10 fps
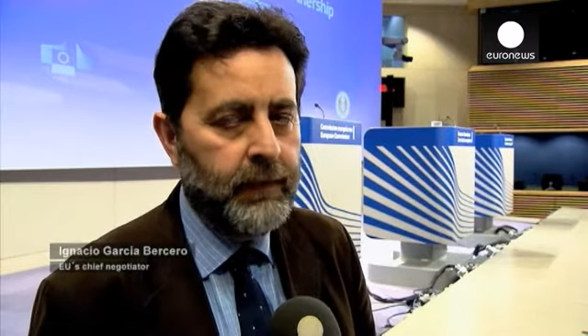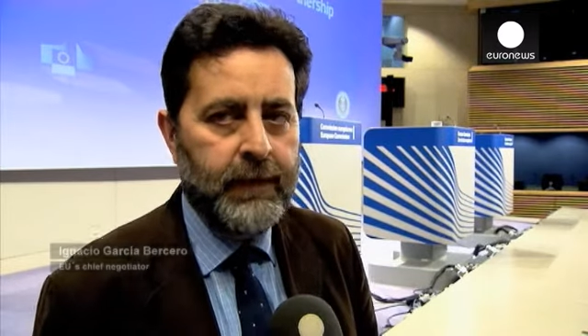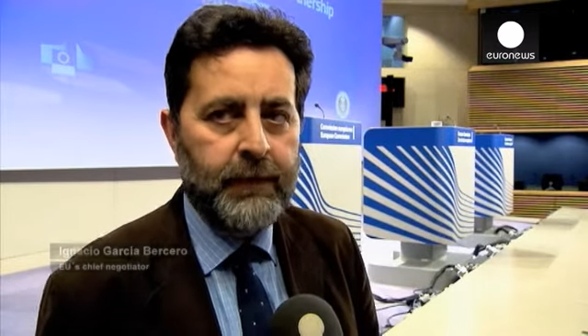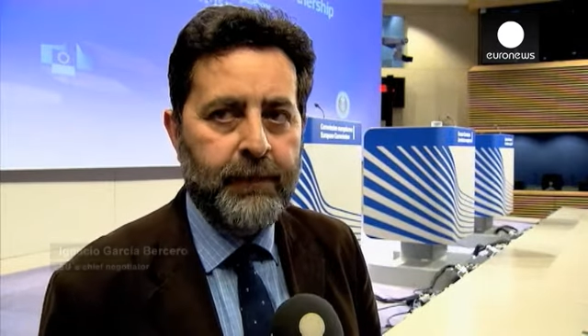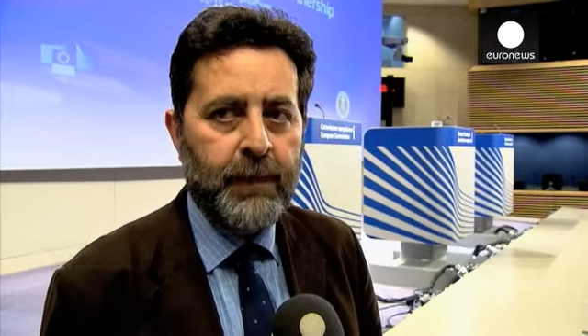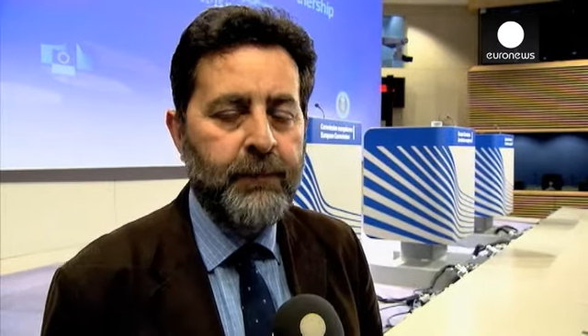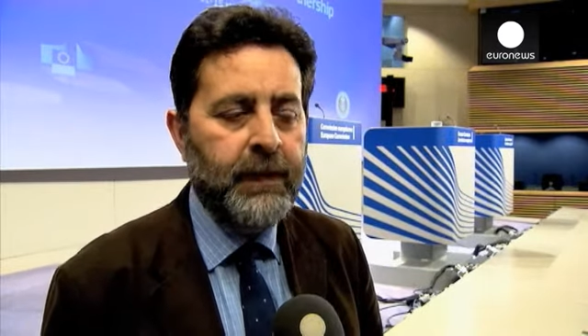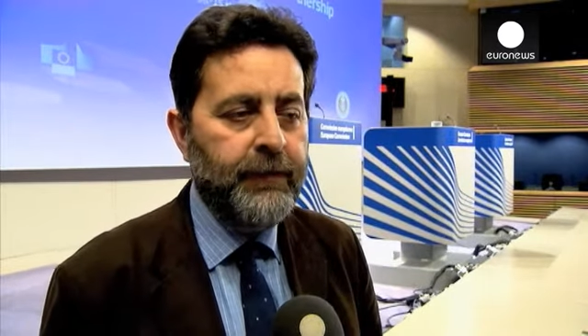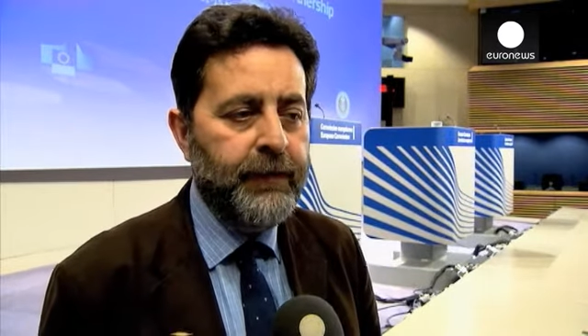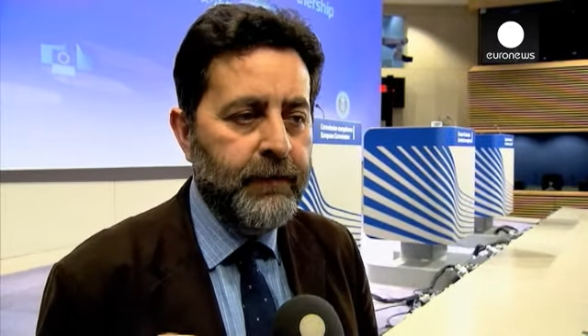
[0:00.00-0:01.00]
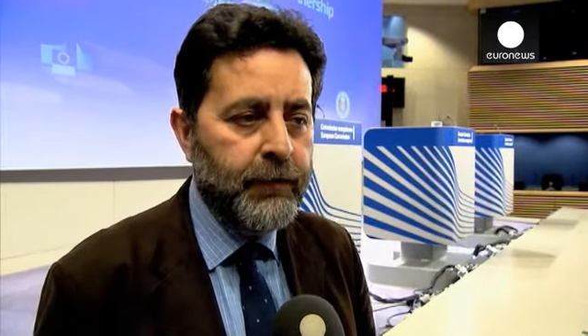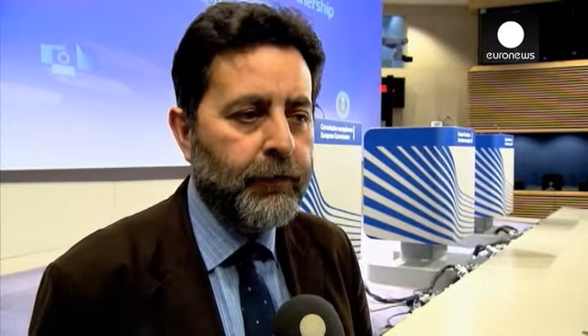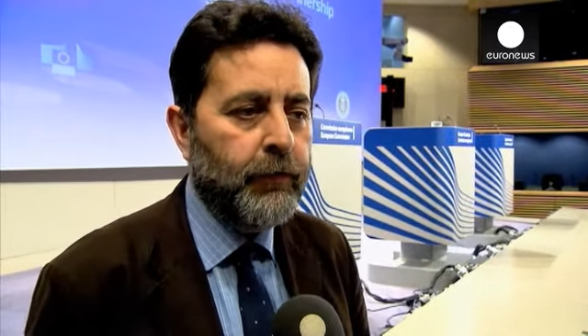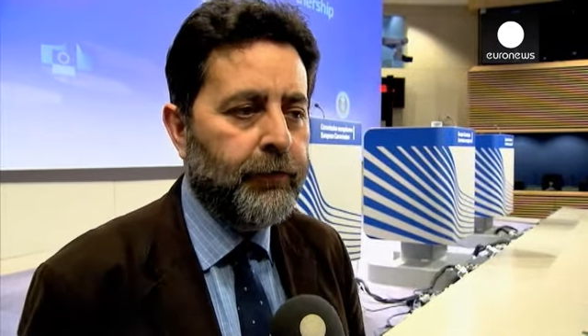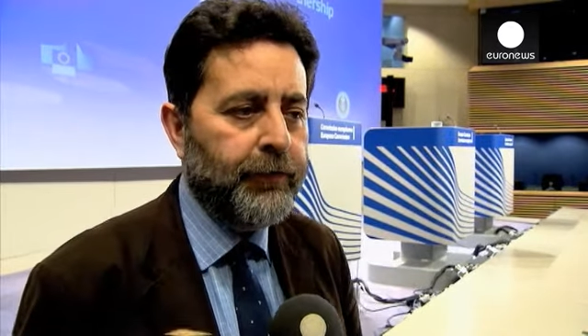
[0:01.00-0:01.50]
There are some very serious
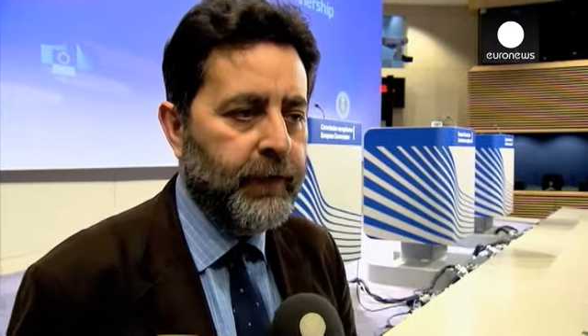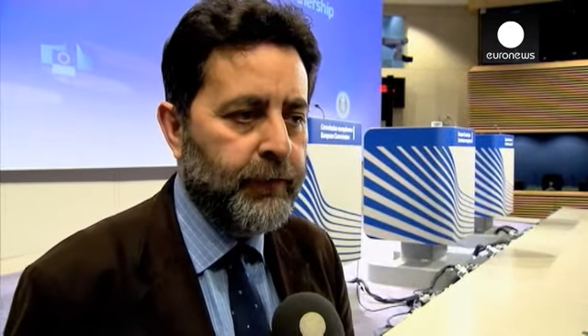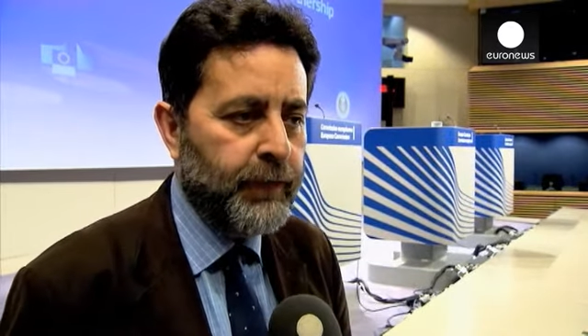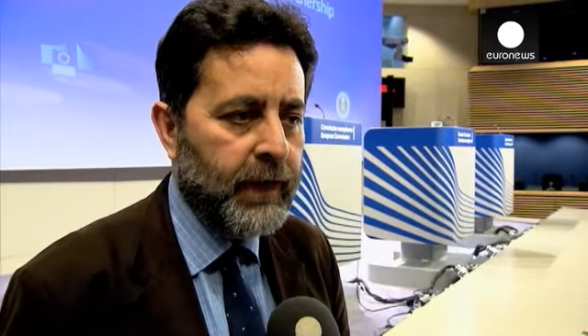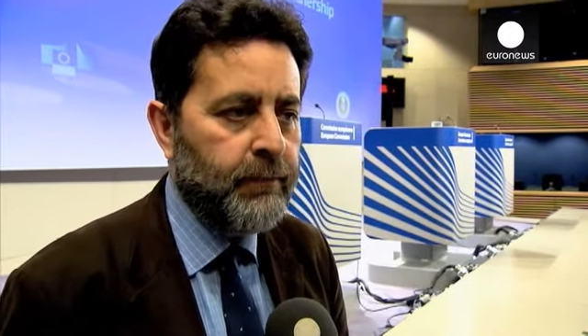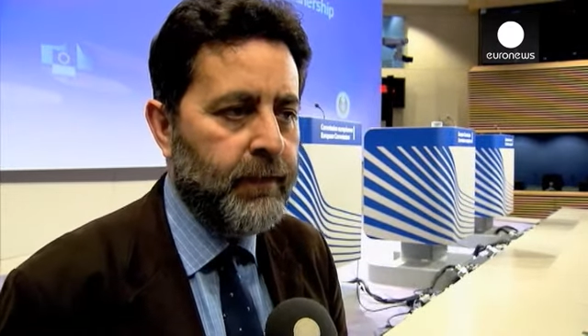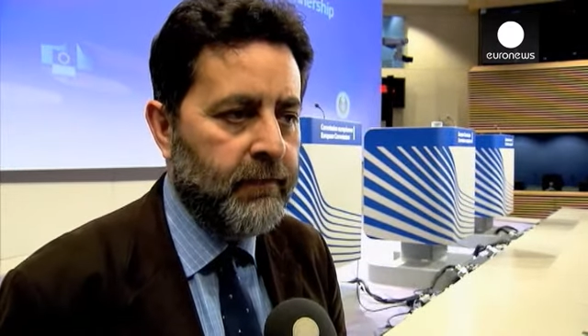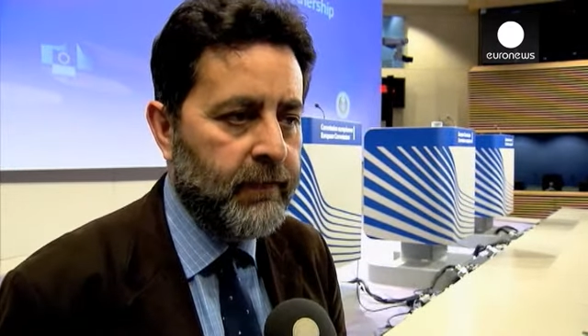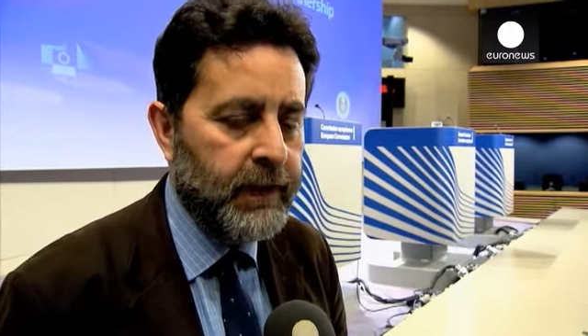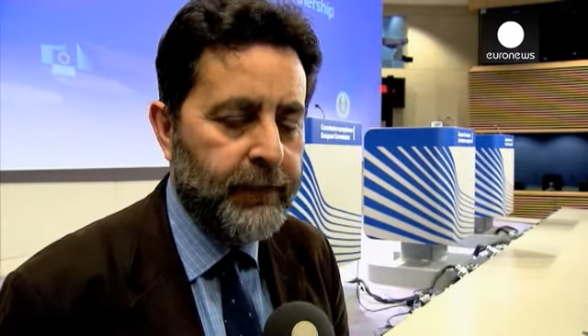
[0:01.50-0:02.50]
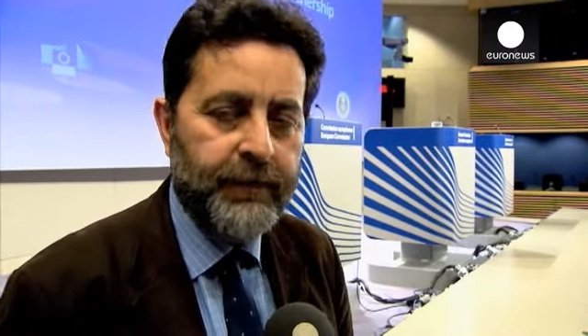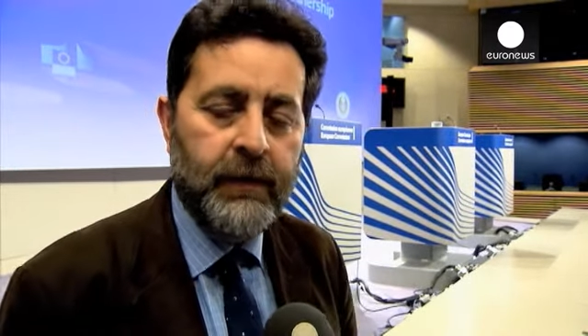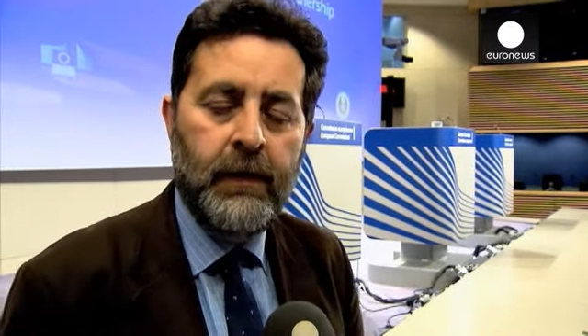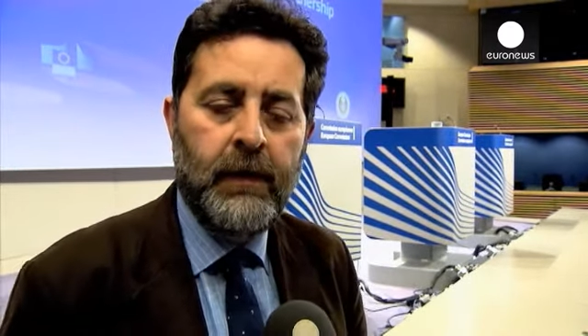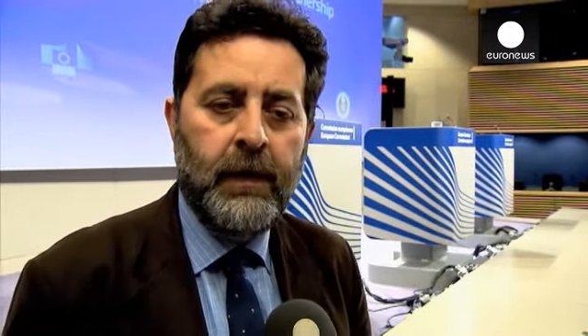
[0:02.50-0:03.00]
concerns which have been raised,
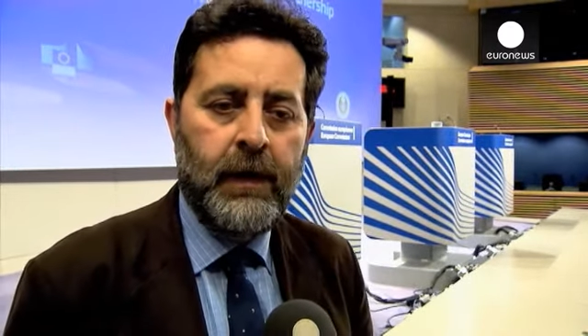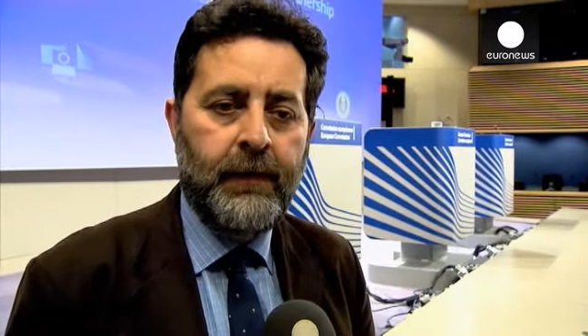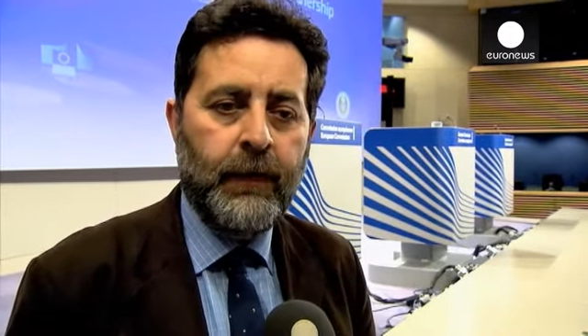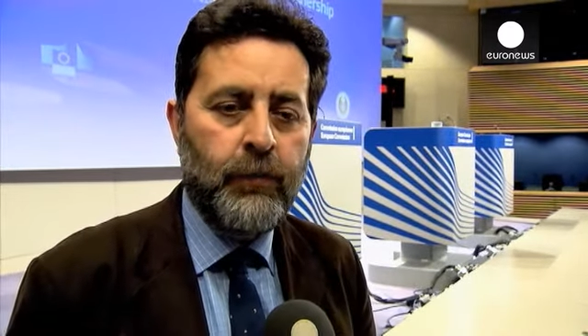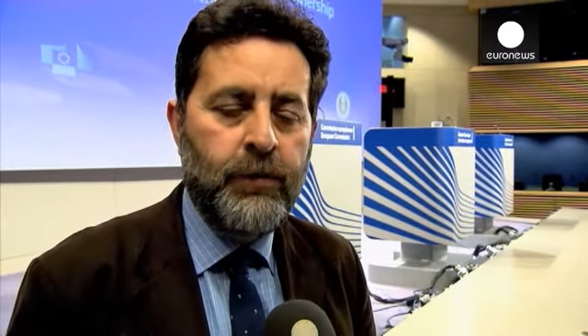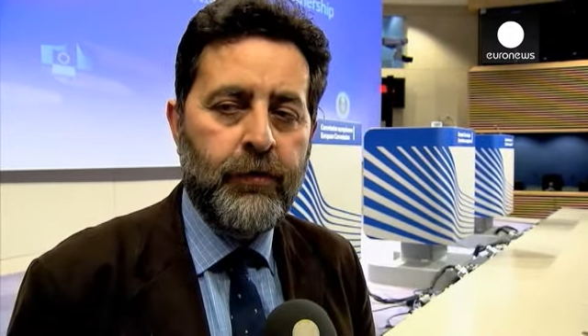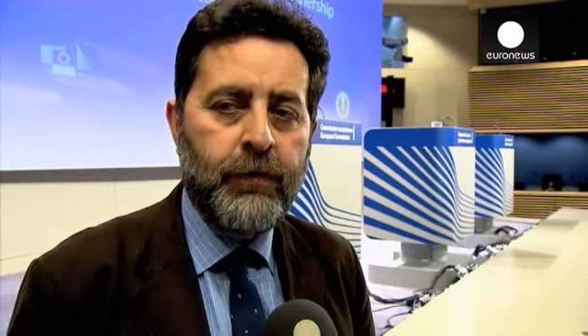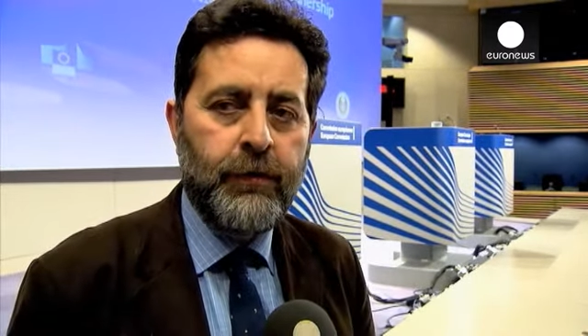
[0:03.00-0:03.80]
and the Commission